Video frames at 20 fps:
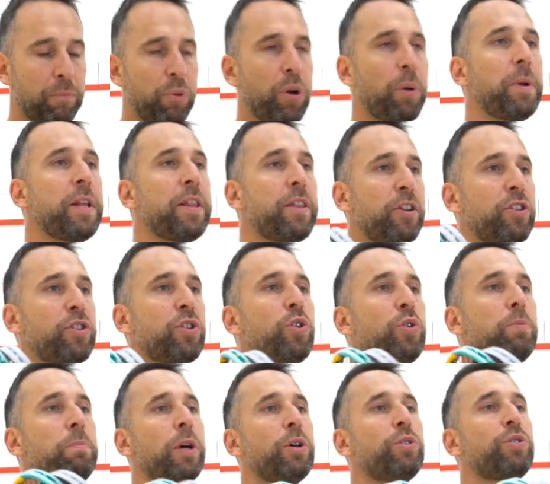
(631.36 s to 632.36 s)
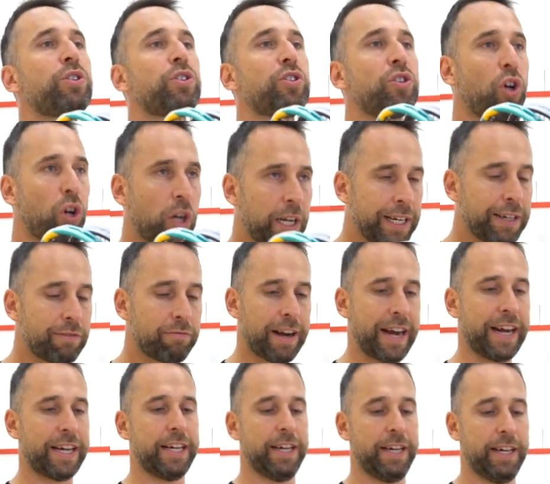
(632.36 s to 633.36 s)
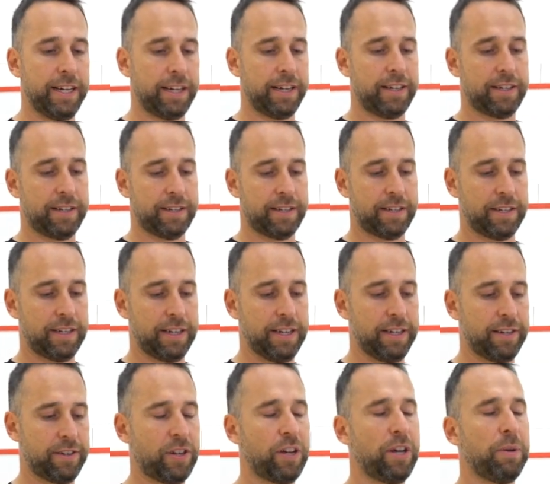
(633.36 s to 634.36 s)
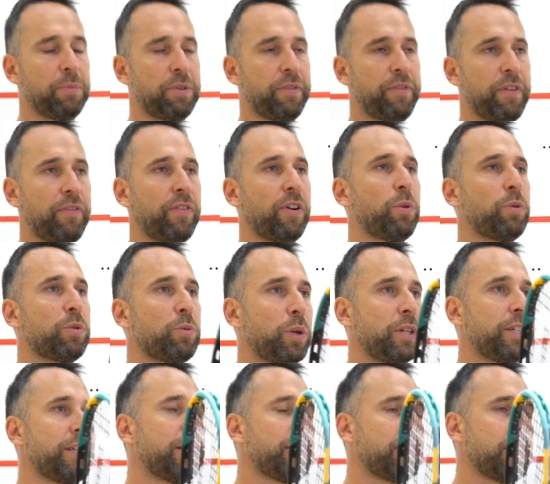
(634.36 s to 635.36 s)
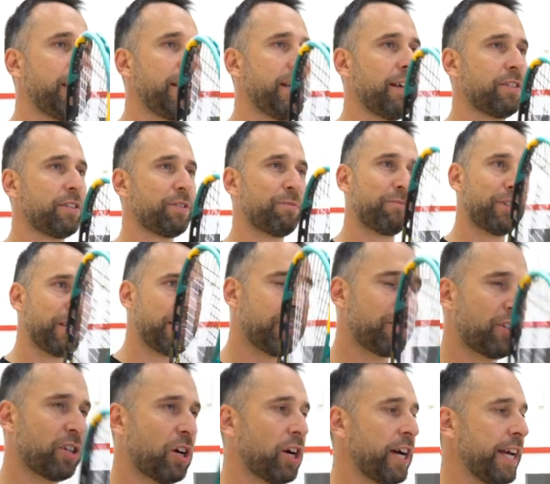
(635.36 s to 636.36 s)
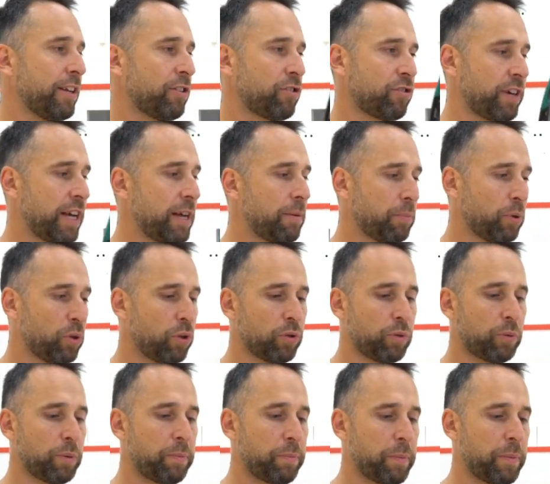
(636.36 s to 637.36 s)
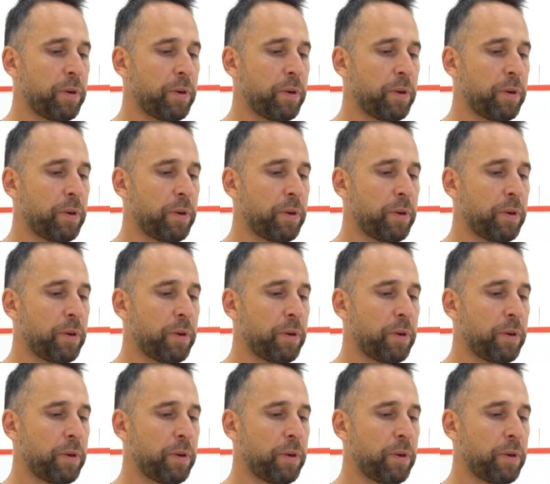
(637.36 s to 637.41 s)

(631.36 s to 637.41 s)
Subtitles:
probably the two most solid rackets in terms of if I was wanting to hit some really tight straight balls